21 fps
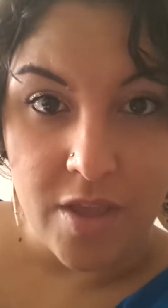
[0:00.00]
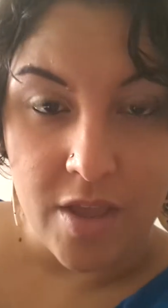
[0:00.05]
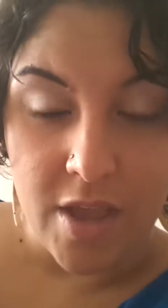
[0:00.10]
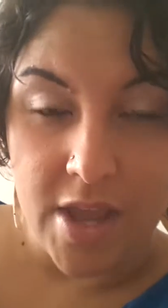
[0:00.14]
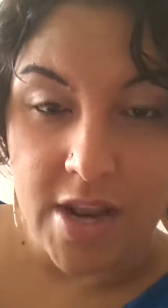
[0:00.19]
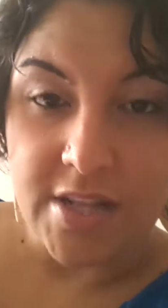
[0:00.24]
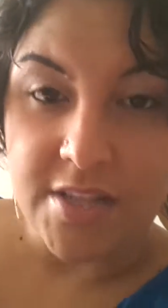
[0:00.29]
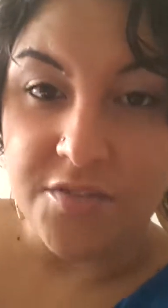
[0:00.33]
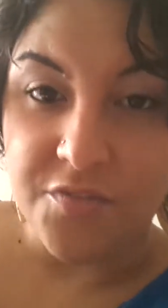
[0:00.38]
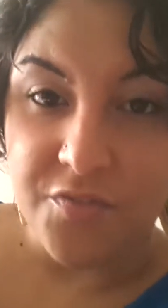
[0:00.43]

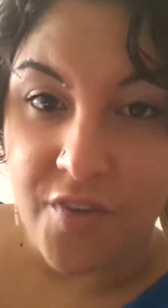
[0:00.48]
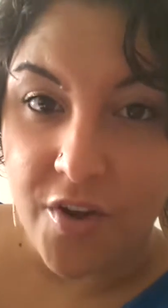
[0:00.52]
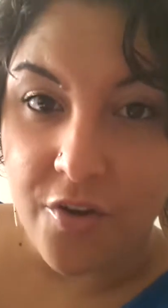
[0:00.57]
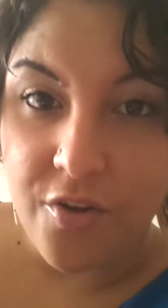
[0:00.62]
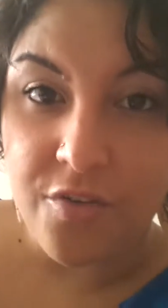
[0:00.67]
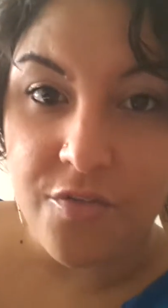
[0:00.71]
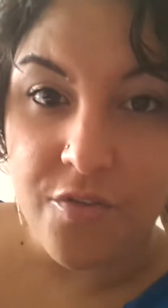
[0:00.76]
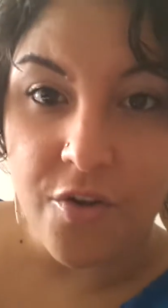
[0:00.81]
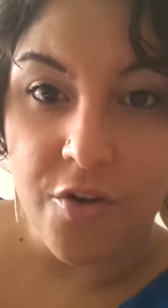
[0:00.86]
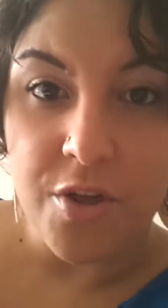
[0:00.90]
And it's
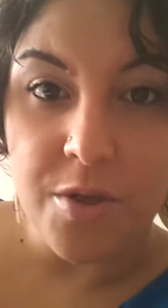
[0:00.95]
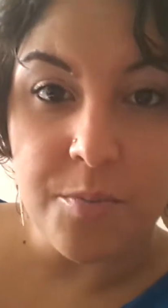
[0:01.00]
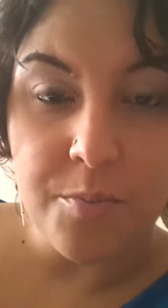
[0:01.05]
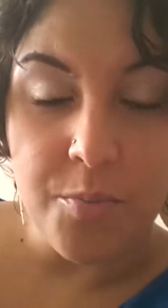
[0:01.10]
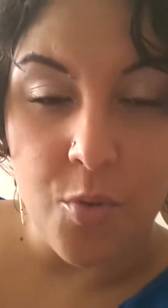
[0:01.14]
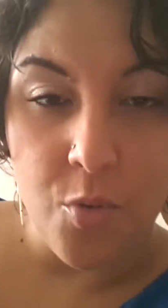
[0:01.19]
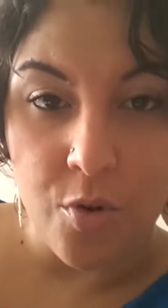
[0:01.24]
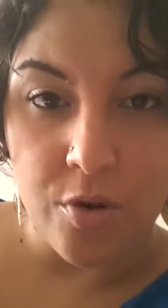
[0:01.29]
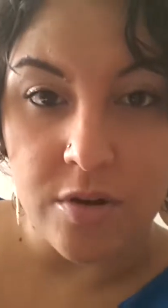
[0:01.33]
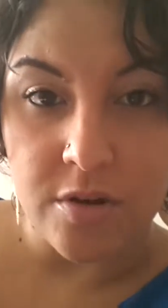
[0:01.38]
very, very
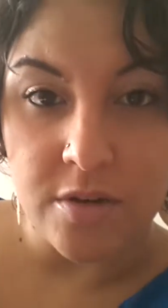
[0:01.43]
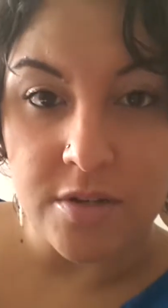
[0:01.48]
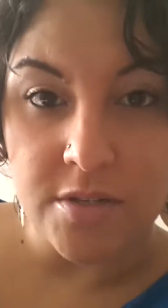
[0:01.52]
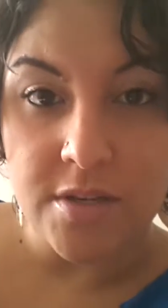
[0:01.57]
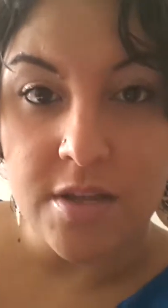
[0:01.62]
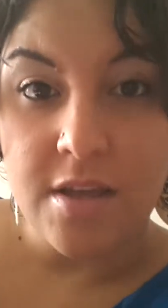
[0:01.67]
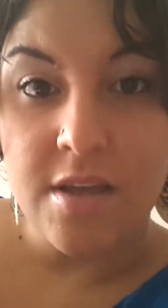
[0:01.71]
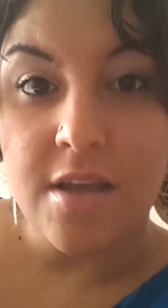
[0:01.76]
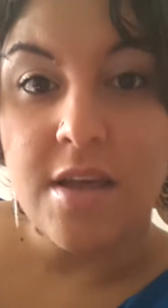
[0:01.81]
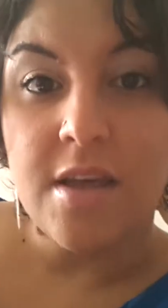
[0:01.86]

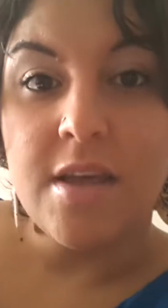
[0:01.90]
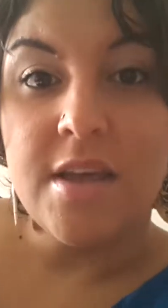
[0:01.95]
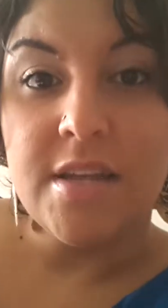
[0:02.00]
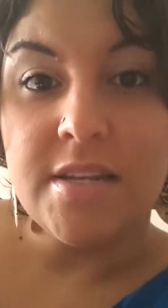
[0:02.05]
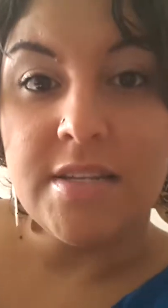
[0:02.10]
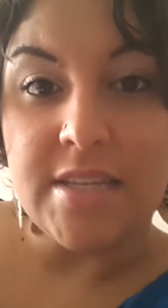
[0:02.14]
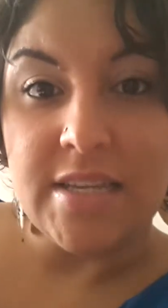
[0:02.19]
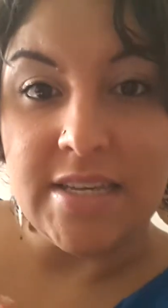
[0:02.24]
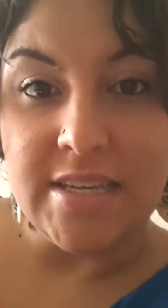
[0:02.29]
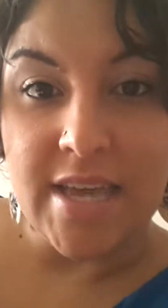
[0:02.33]
important
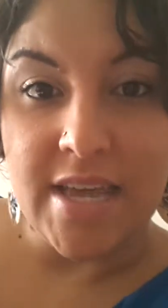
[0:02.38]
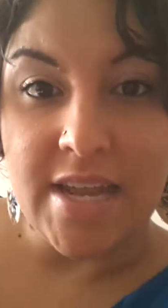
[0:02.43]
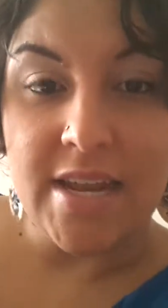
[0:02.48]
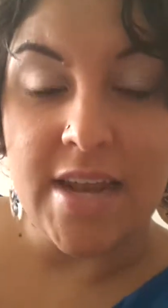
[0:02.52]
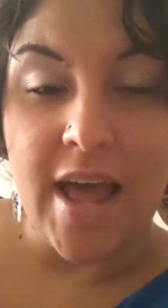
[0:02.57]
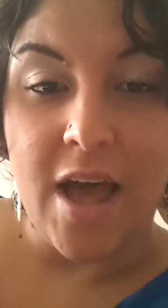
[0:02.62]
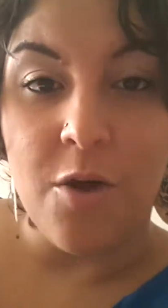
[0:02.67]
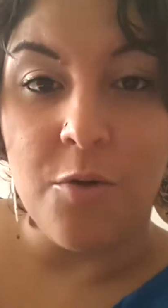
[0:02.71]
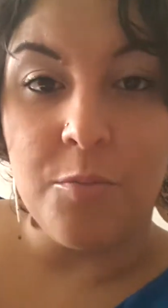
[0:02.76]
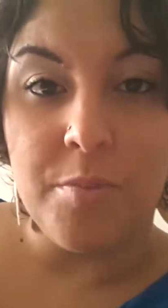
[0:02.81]
to get
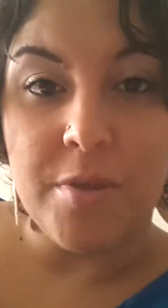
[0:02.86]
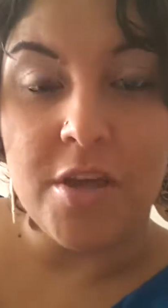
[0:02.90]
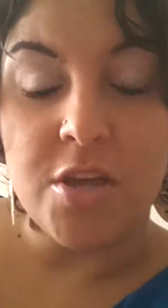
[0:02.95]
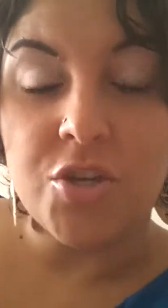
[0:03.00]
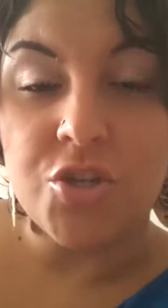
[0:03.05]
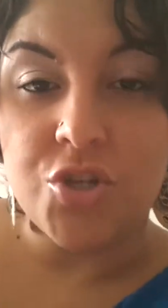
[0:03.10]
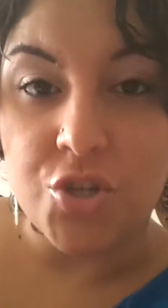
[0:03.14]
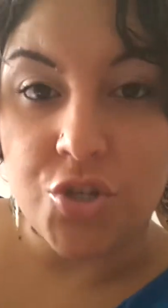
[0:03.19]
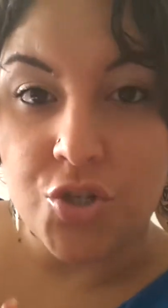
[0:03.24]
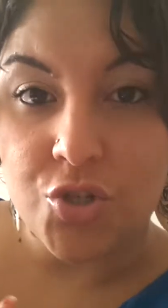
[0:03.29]
it out
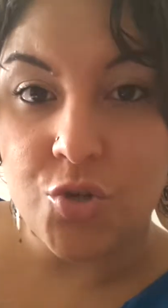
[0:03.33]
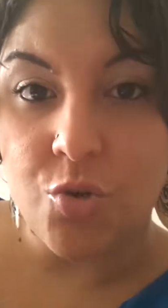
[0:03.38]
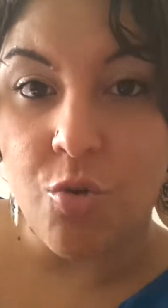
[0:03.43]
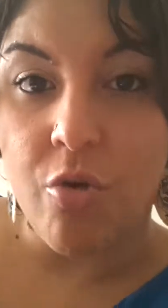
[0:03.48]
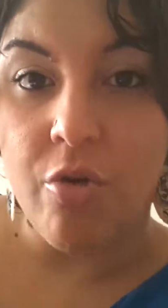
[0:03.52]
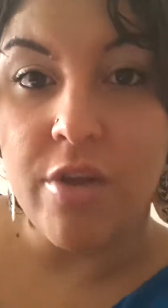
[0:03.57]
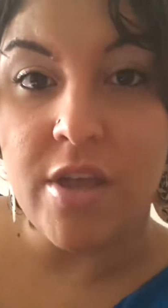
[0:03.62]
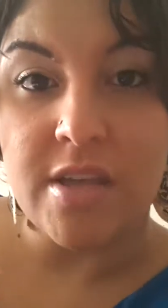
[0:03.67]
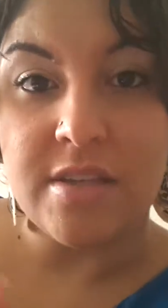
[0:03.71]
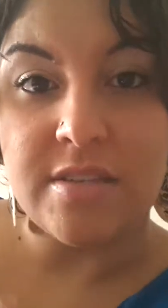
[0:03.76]
because your
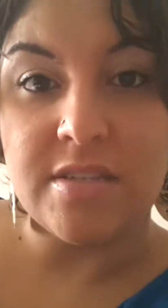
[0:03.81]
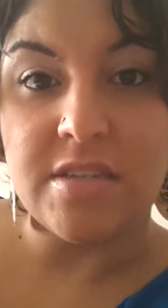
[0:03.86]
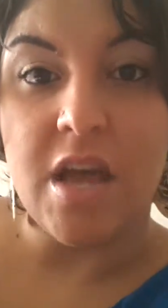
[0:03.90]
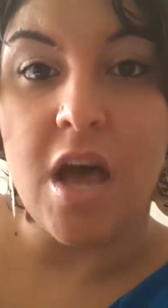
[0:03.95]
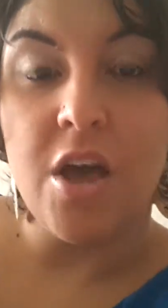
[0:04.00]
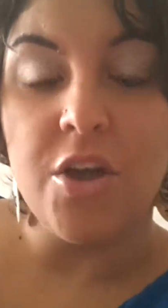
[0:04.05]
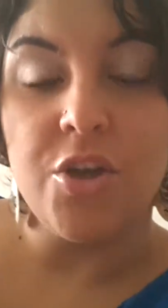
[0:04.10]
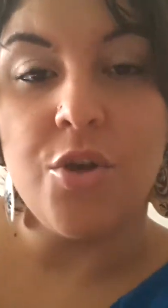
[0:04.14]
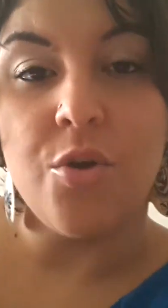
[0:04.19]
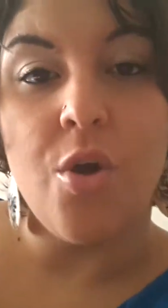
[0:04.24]
story is
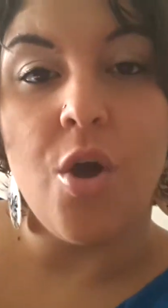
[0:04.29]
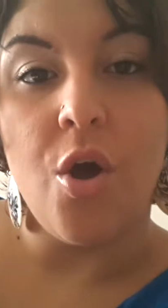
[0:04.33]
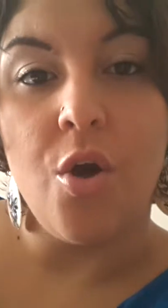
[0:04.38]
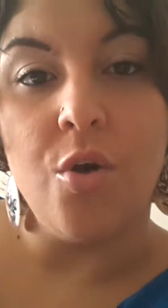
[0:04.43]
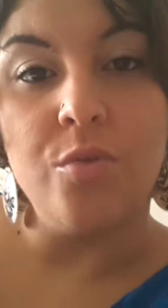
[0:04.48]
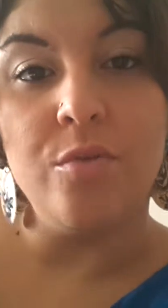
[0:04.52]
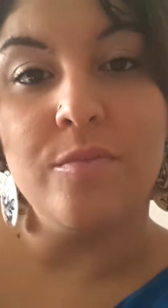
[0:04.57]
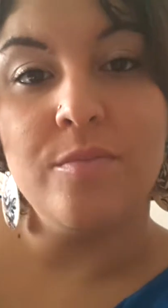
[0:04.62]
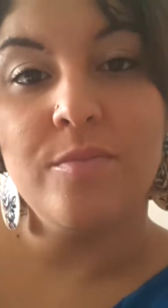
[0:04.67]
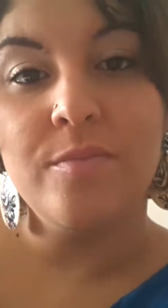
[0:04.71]
not your
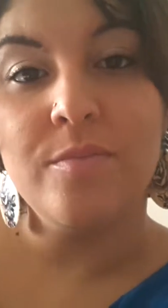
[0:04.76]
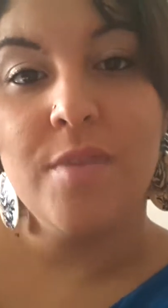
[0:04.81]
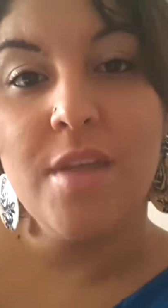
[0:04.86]
own.